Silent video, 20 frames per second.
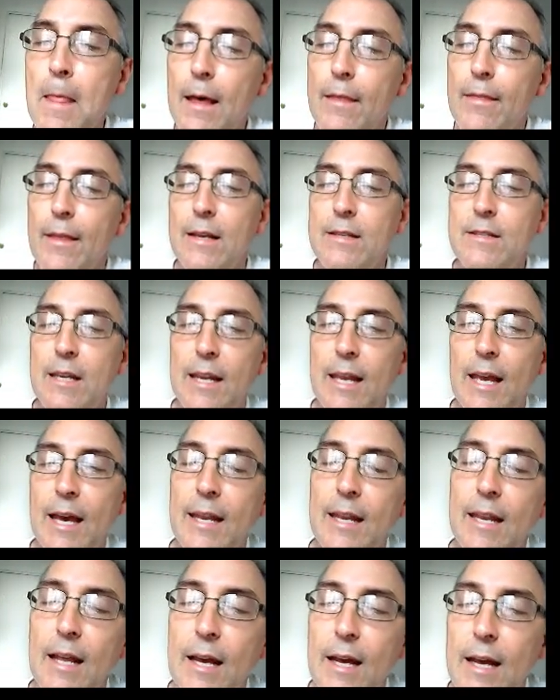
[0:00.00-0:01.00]
Thanks
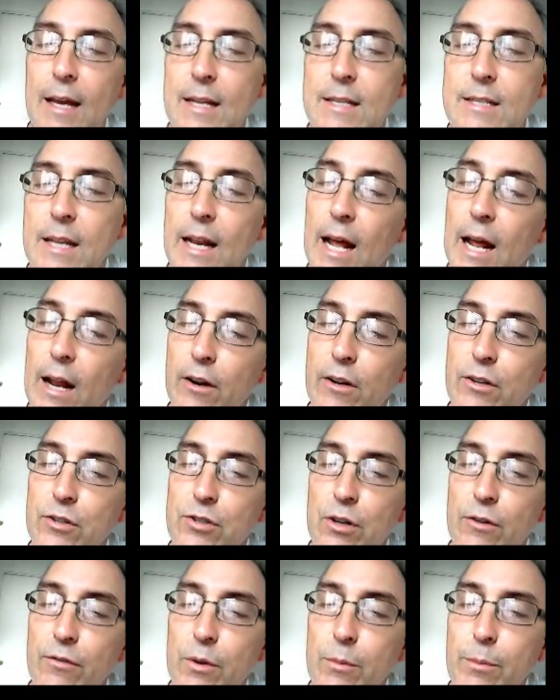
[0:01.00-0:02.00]
again. It's an honor to
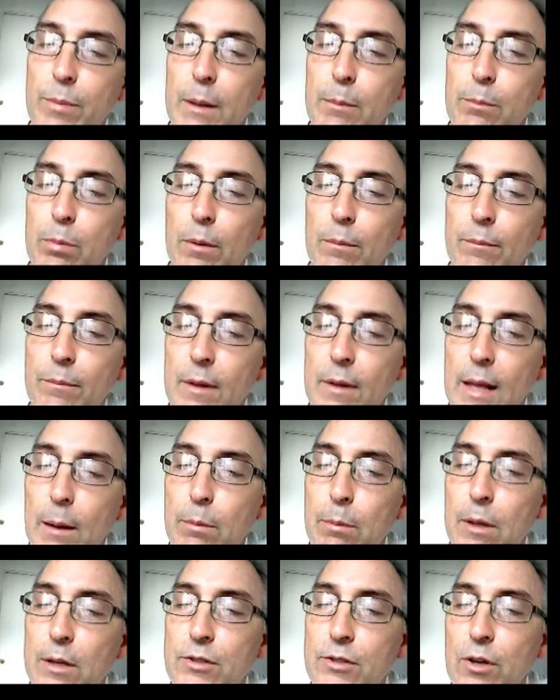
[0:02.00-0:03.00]
serve you people. God
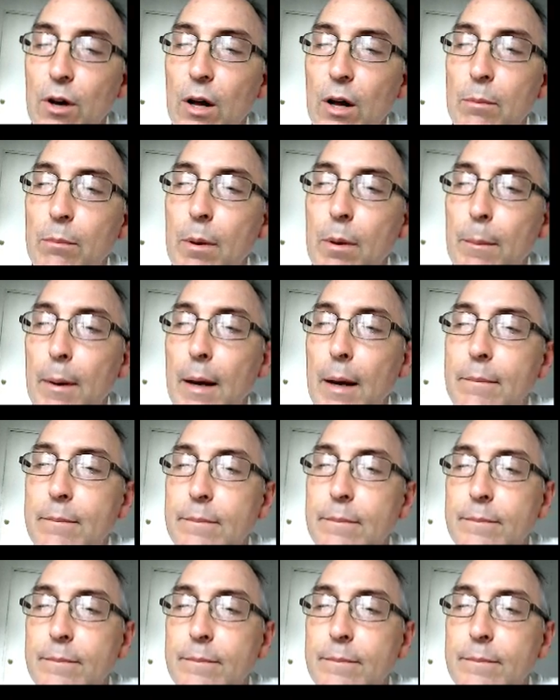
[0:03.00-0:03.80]
bless you all. Bye-bye.